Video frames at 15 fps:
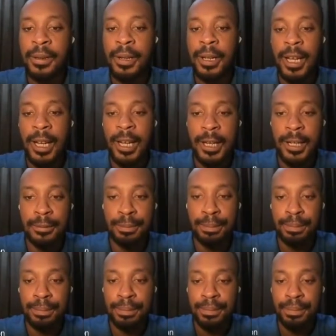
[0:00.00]
Um,
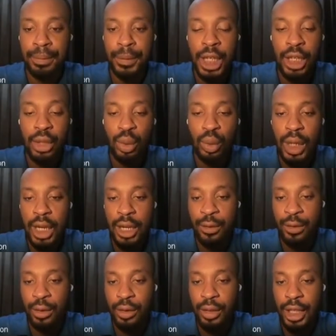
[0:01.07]
it won't
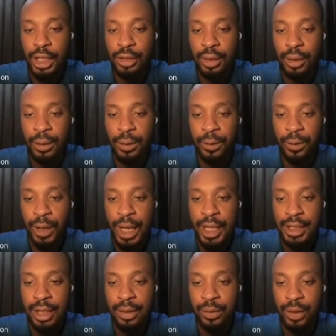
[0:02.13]
have context of
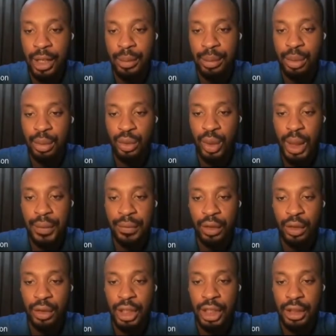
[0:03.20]
flights available, it won't have
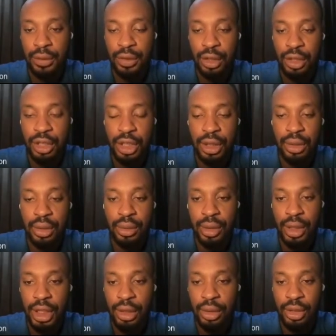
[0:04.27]
context of your
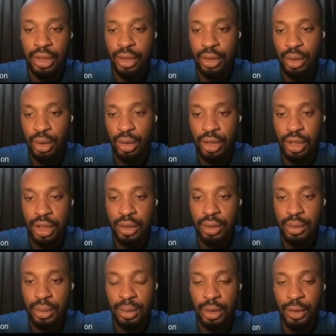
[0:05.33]
schedule, it doesn't know your
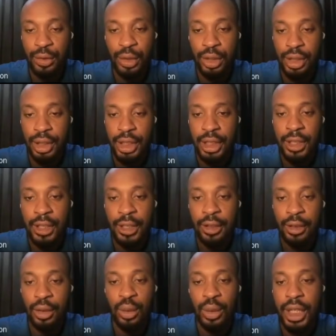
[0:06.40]
schedule. Obviously,
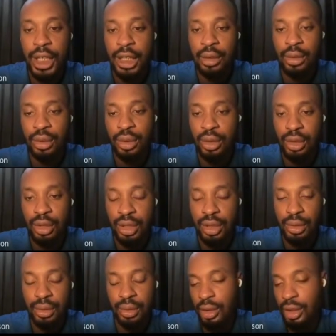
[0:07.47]
no AI will know your
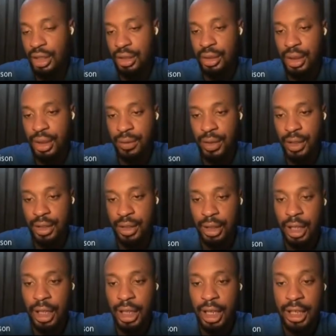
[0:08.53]
schedule unless you give it
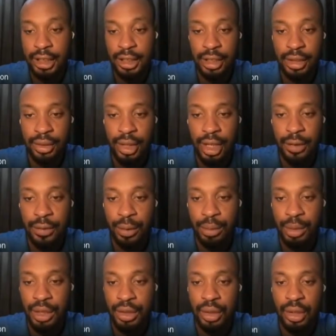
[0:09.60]
like access to that
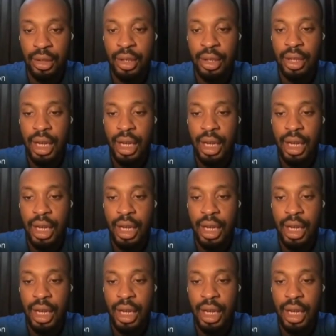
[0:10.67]
information.